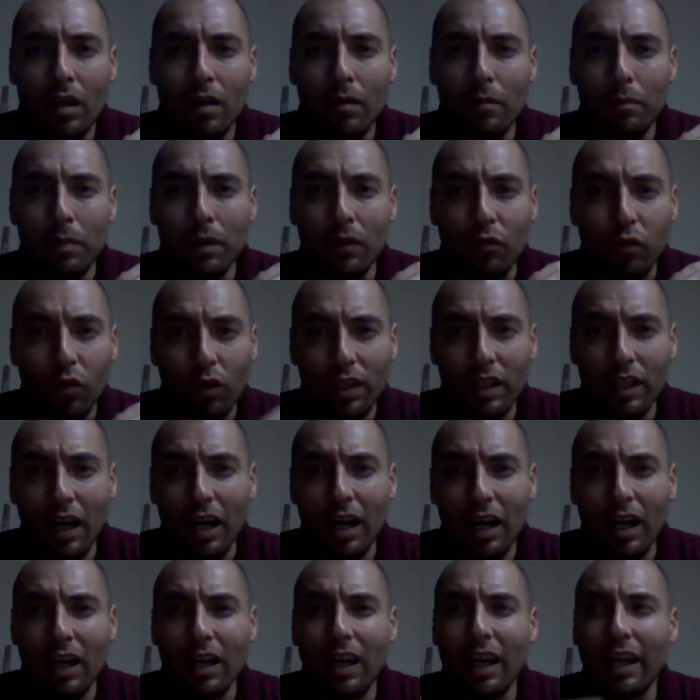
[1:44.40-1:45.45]
before they
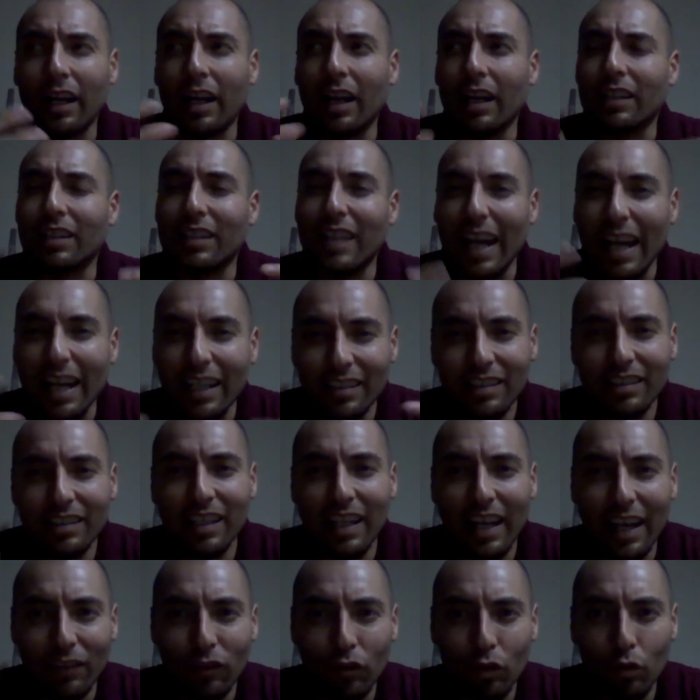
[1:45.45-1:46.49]
like a task they
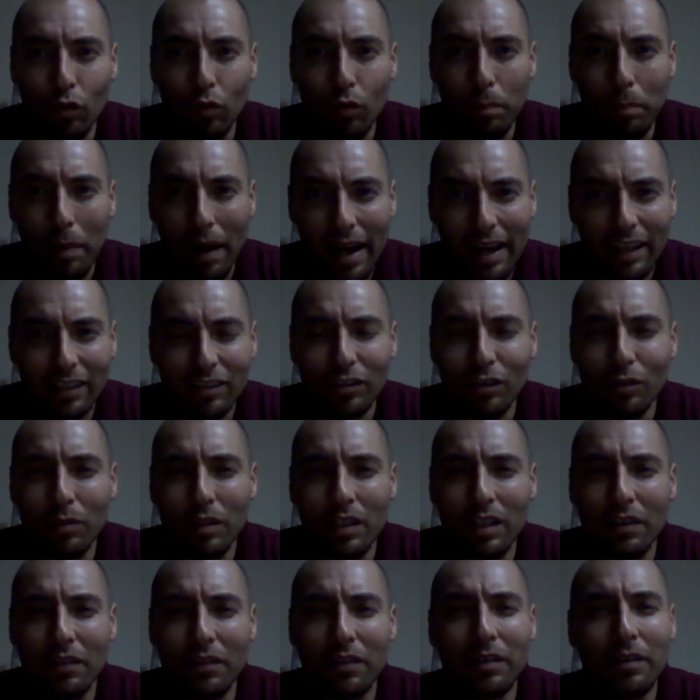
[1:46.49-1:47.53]
have to pass or
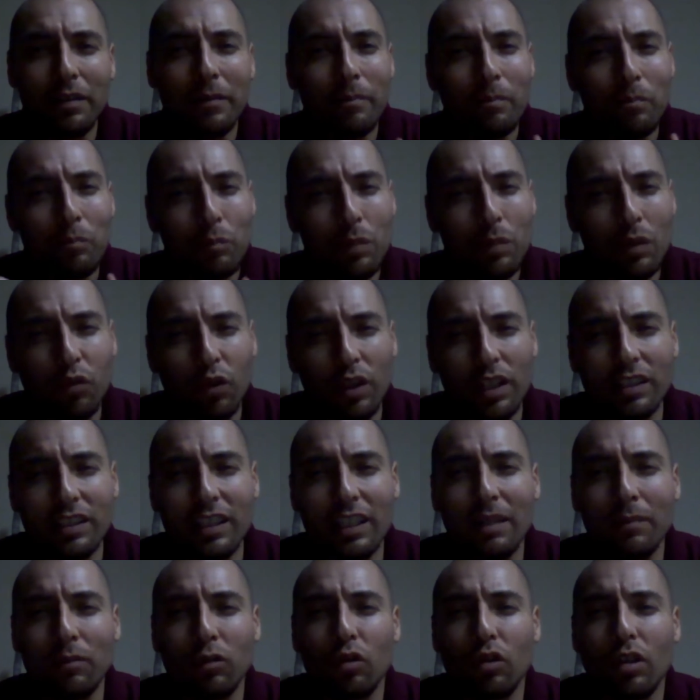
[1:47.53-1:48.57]
whatever before they
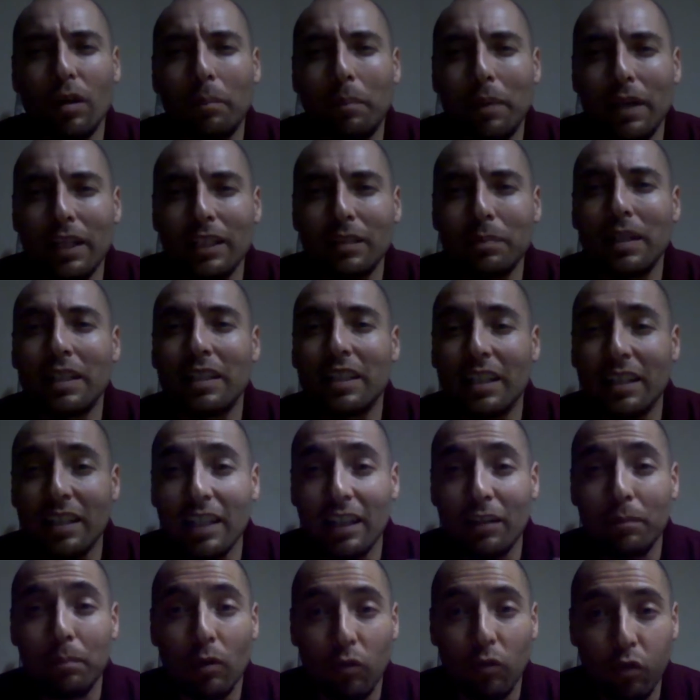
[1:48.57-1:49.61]
send them to the basement, and then
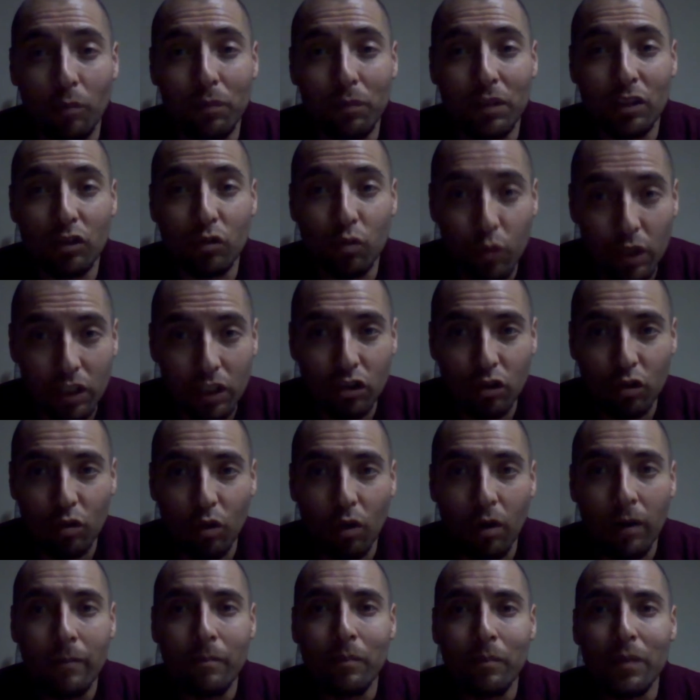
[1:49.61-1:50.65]
they perform this
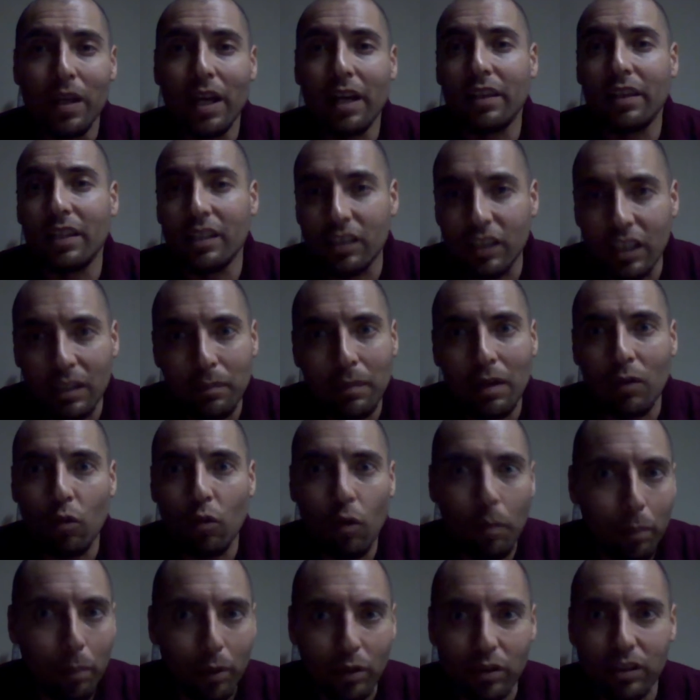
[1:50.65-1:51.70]
ritual and this demon
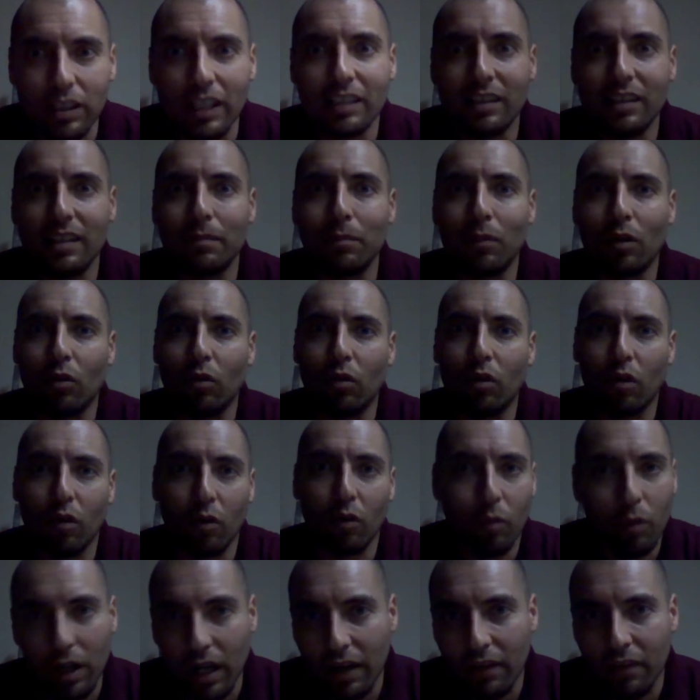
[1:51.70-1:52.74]
will possess them or
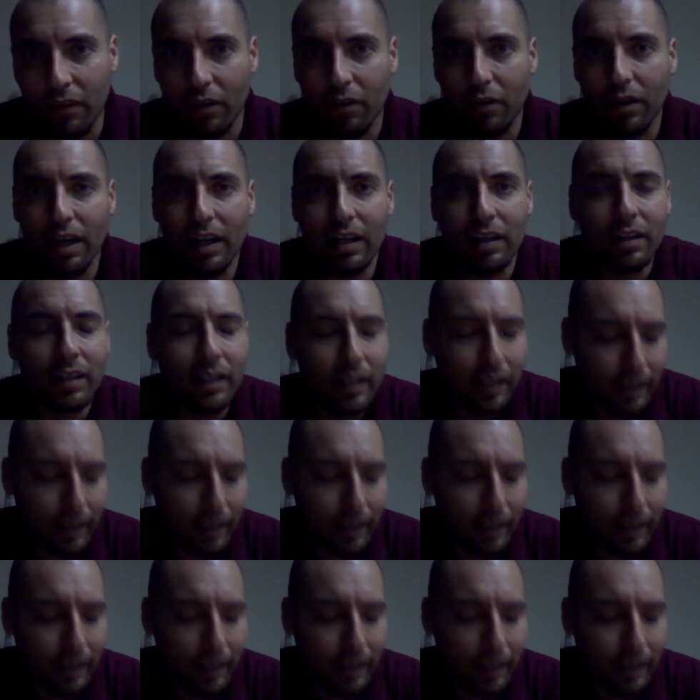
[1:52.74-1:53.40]
whatever, right?